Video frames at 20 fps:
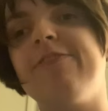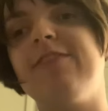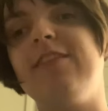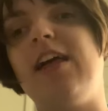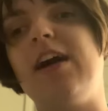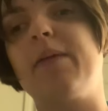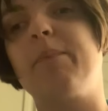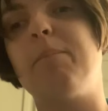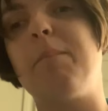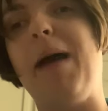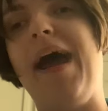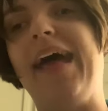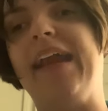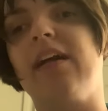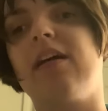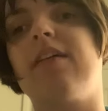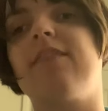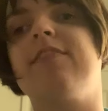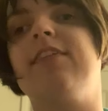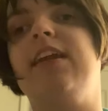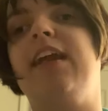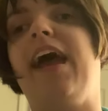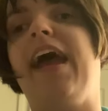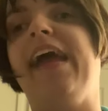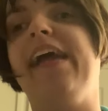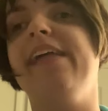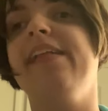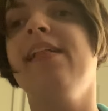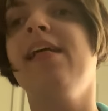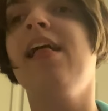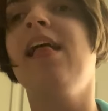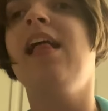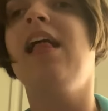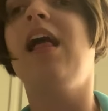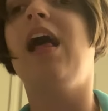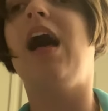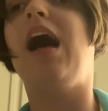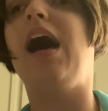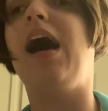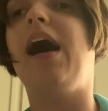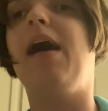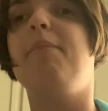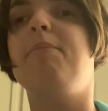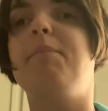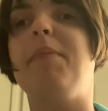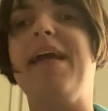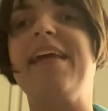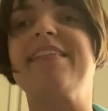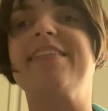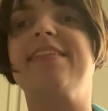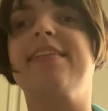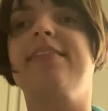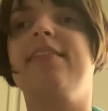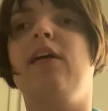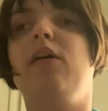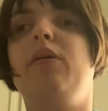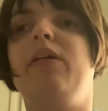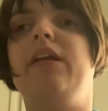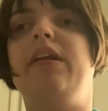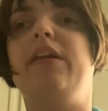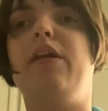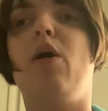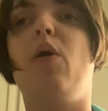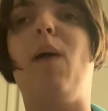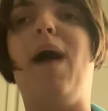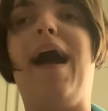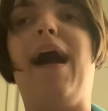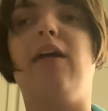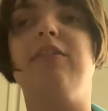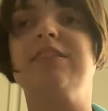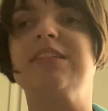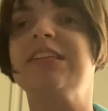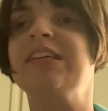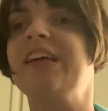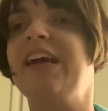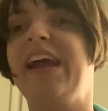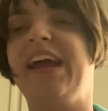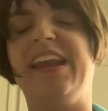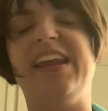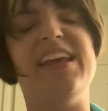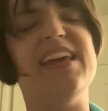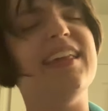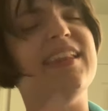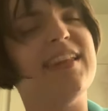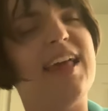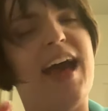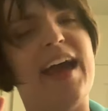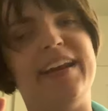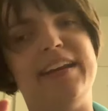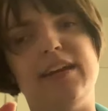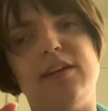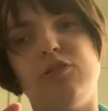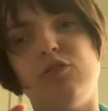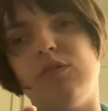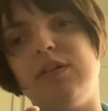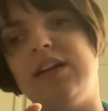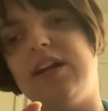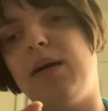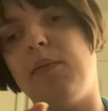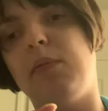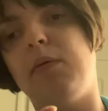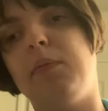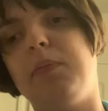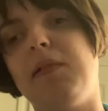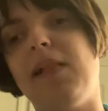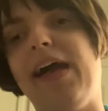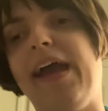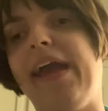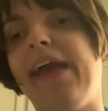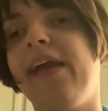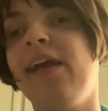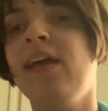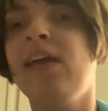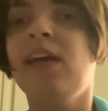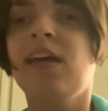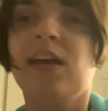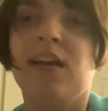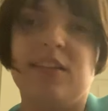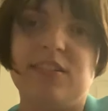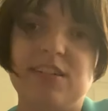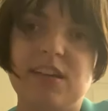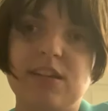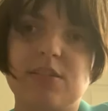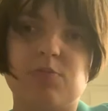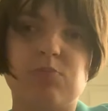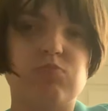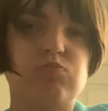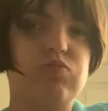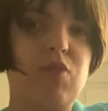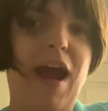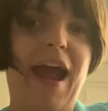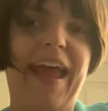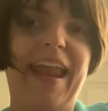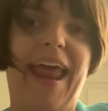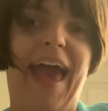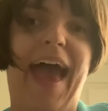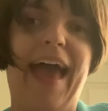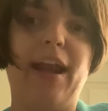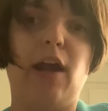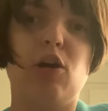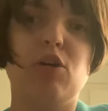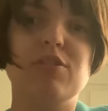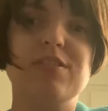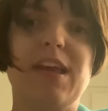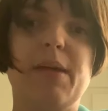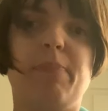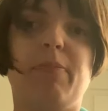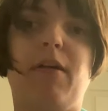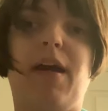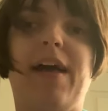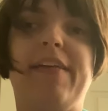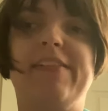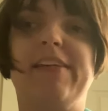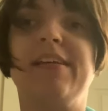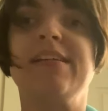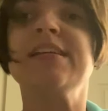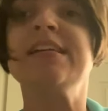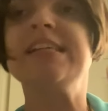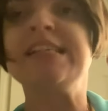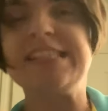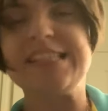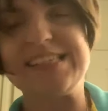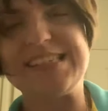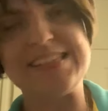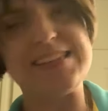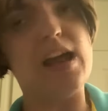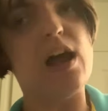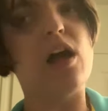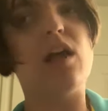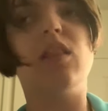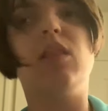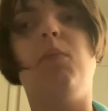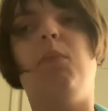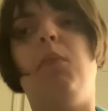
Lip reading: luck batter of the night. Bases loaded, no out. And he lined into a double play. Just right at Jose Peraza, stung the